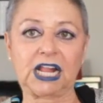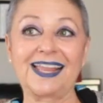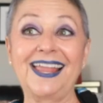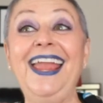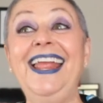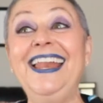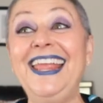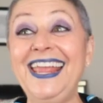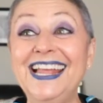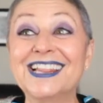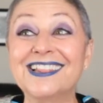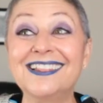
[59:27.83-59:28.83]
and
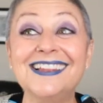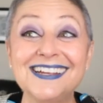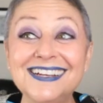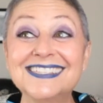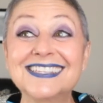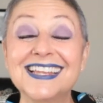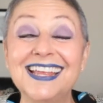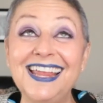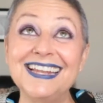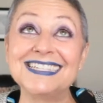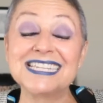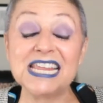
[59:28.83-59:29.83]
it looks
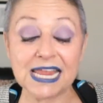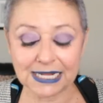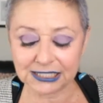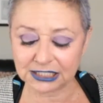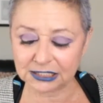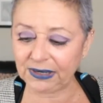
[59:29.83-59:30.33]
intense,